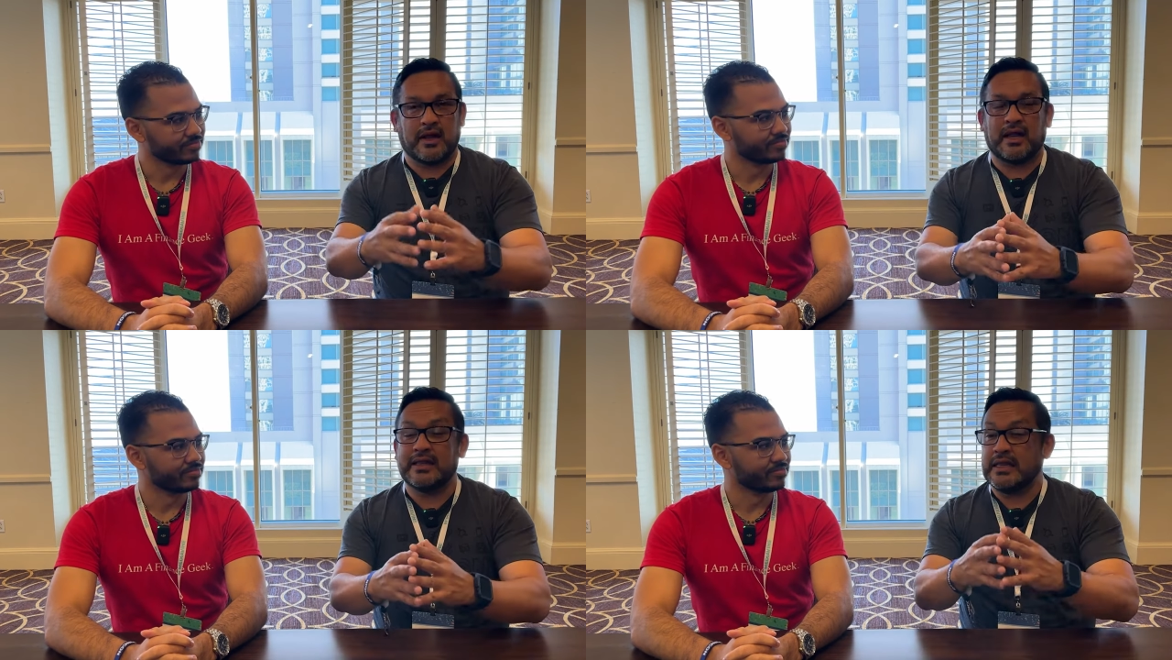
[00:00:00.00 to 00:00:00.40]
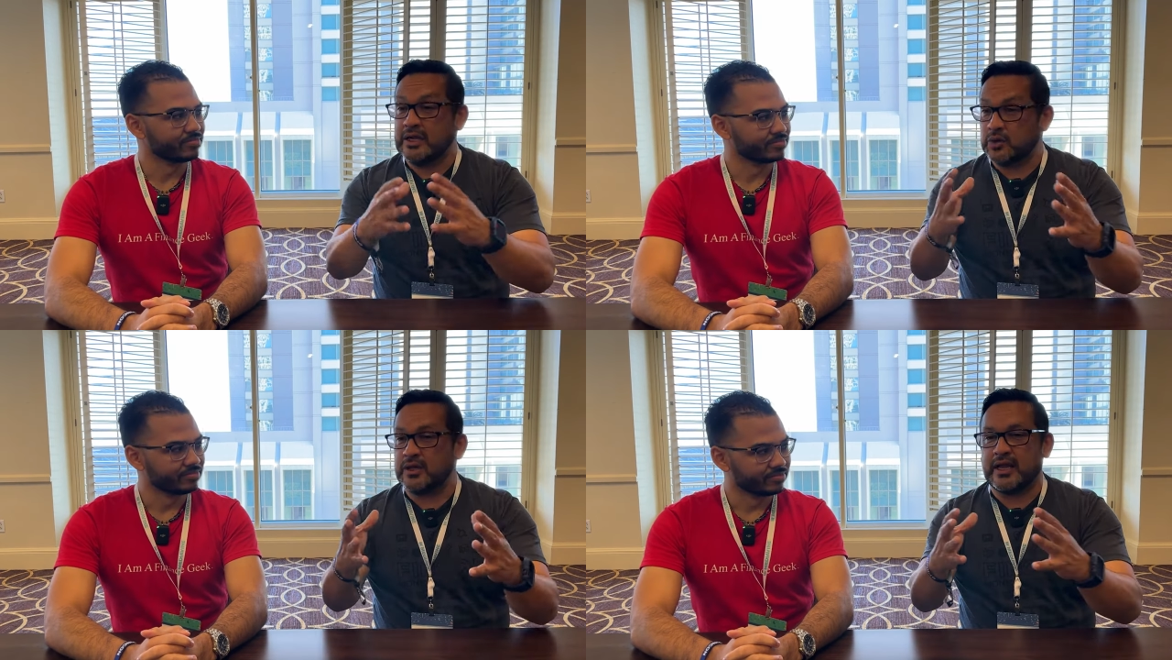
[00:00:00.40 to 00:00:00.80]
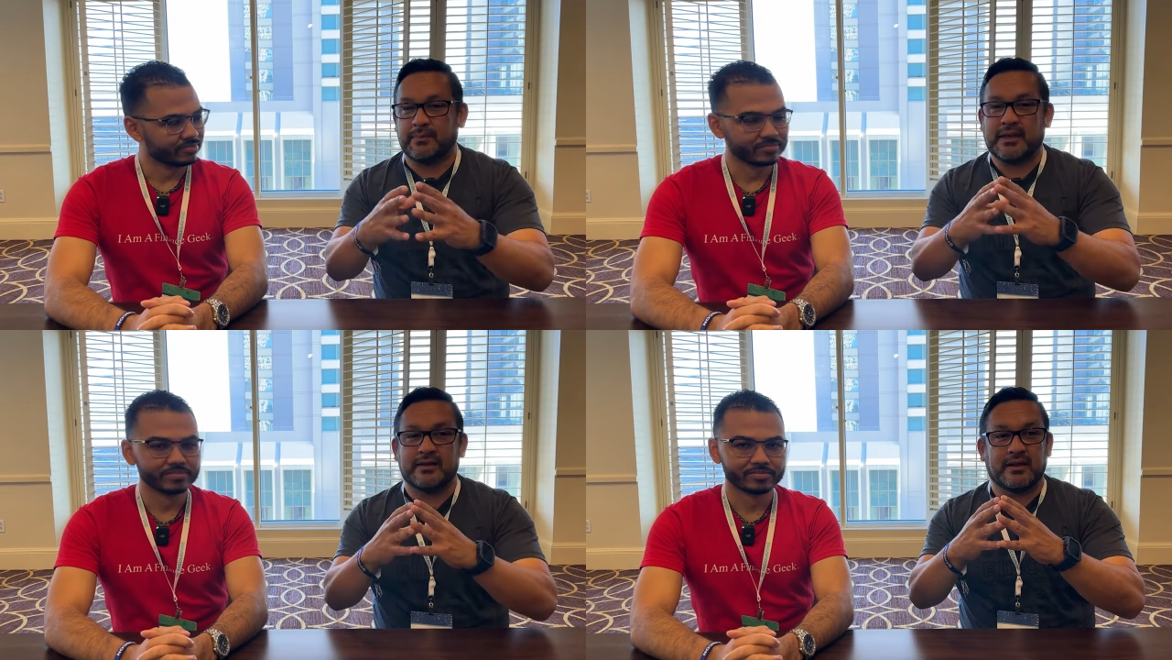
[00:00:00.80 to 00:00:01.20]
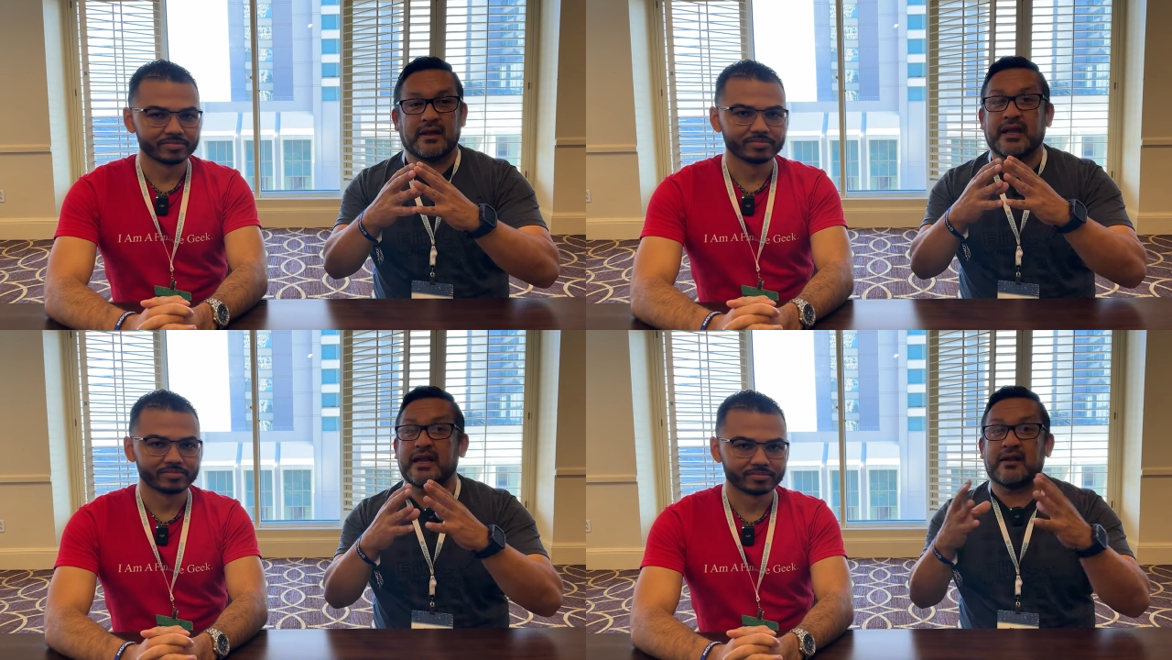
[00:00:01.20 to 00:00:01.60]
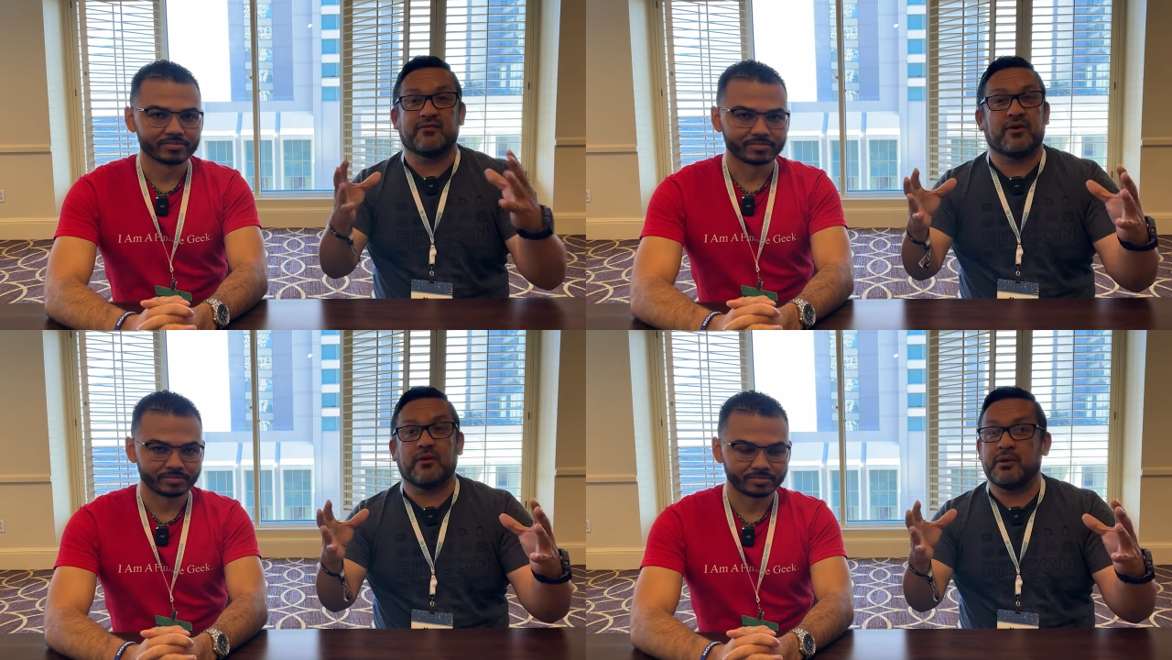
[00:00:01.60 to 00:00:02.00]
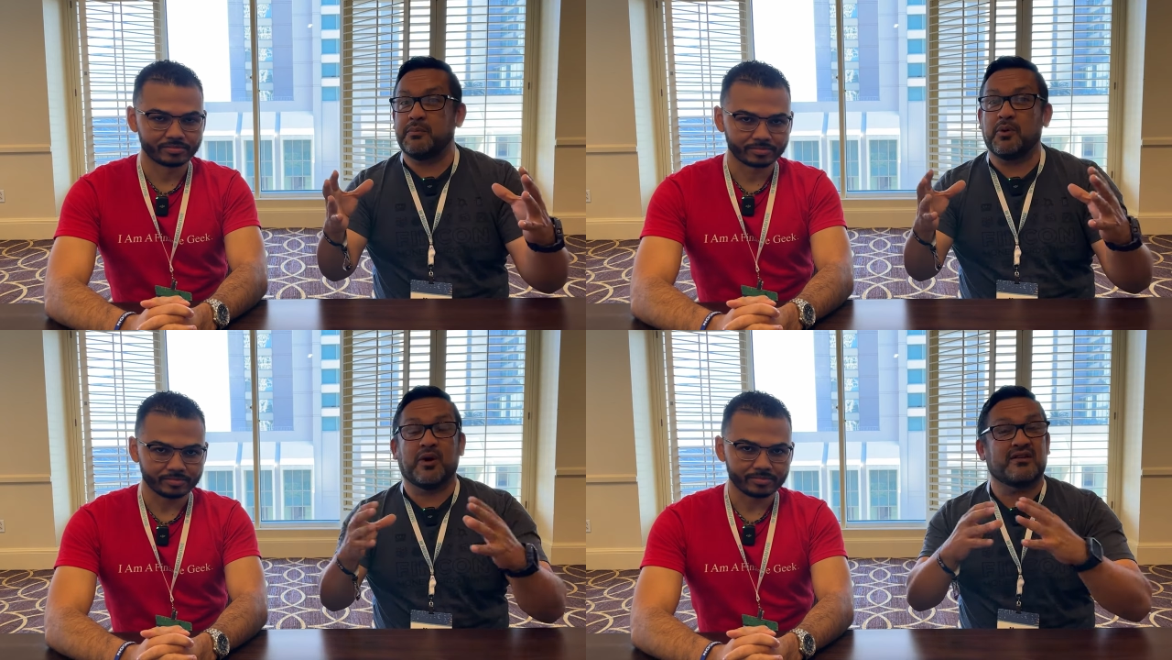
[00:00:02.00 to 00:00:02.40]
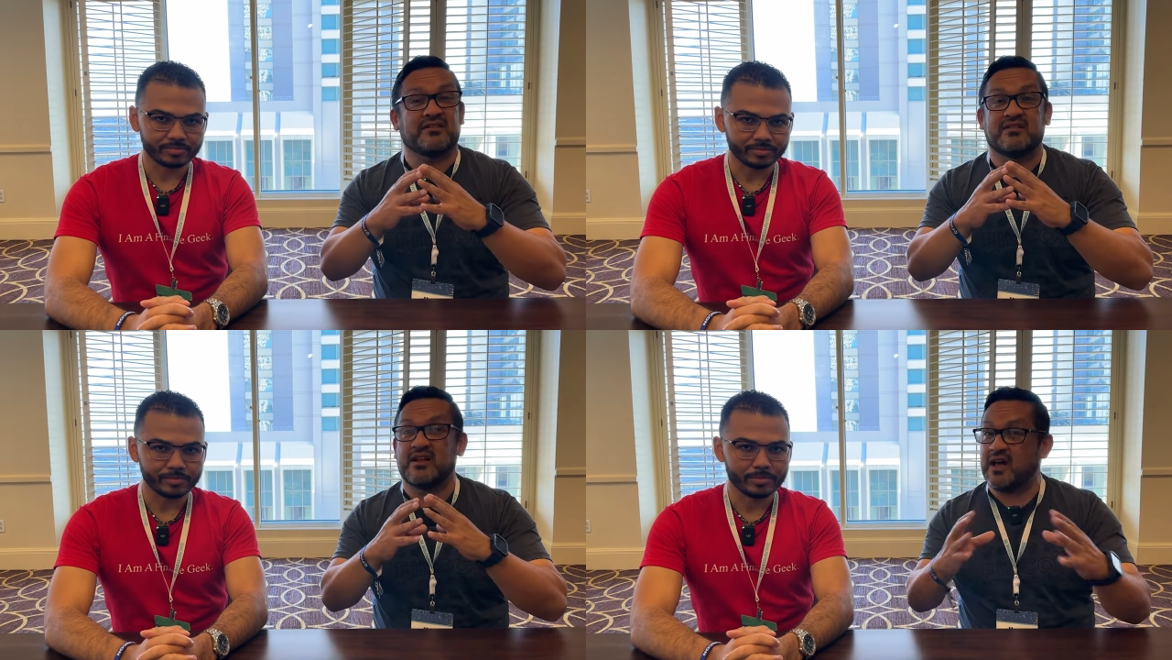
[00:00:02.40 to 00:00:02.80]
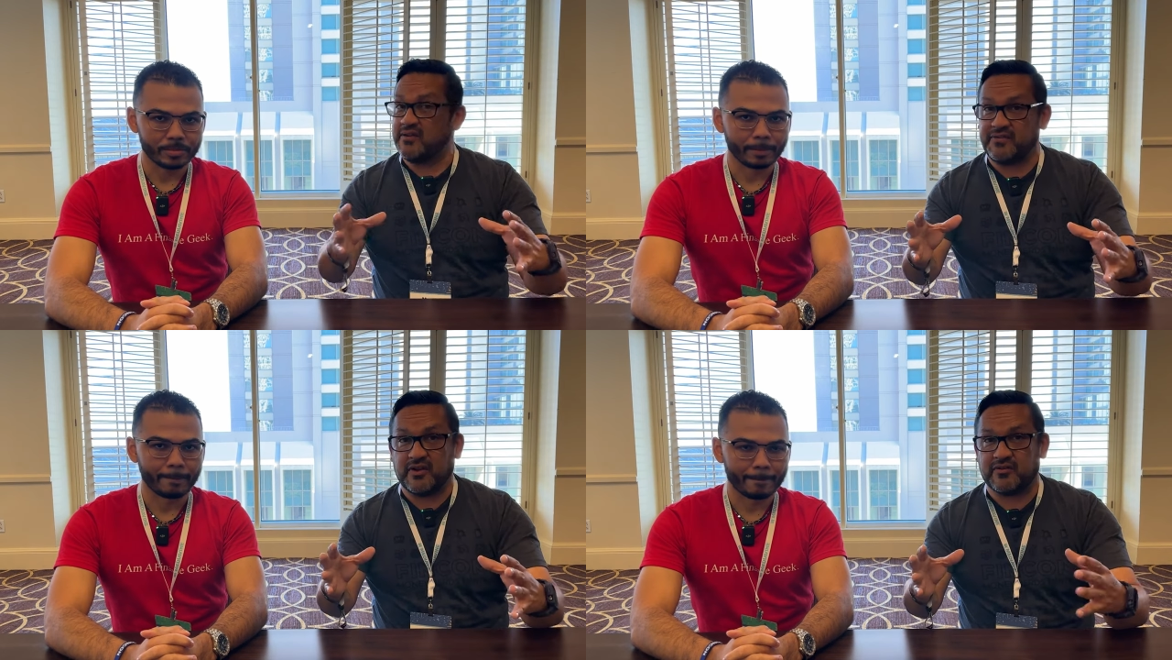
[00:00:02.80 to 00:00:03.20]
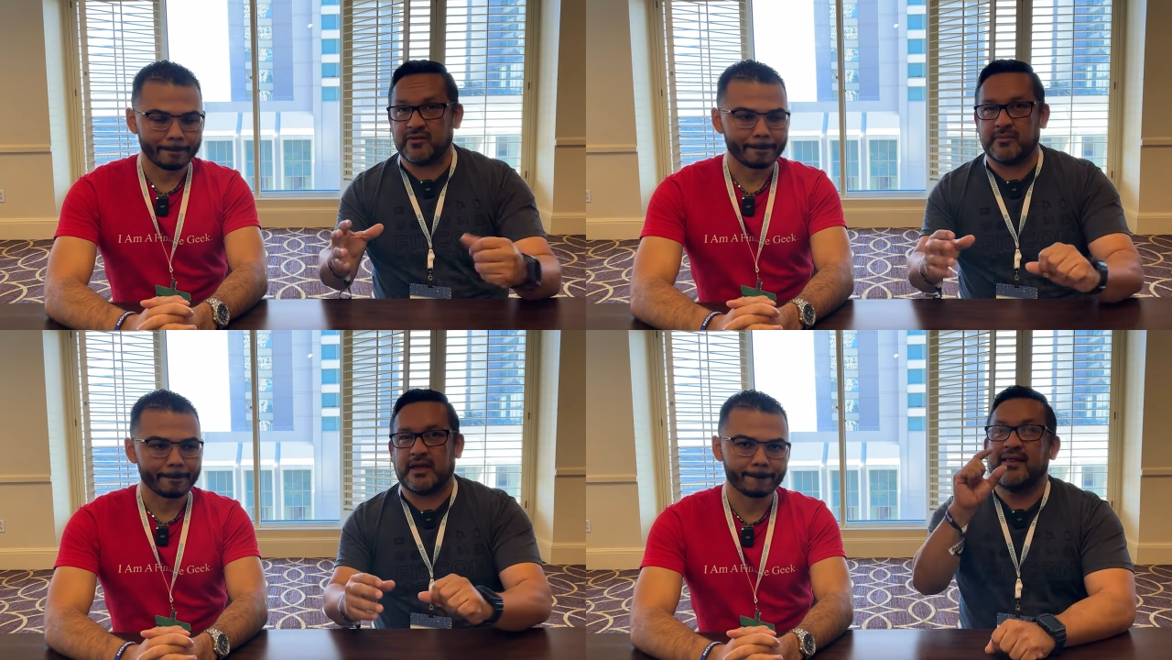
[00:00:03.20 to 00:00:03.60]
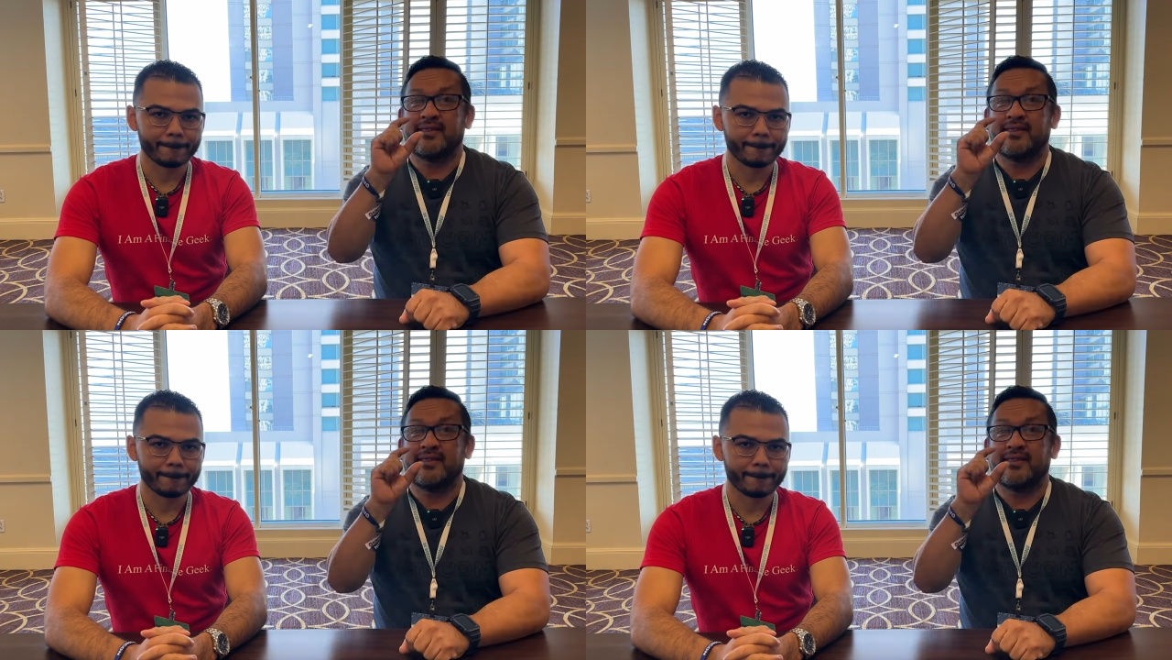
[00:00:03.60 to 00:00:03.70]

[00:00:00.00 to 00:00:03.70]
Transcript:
Speaker 1: literally, I mean, getting in front of people is not a fear for me.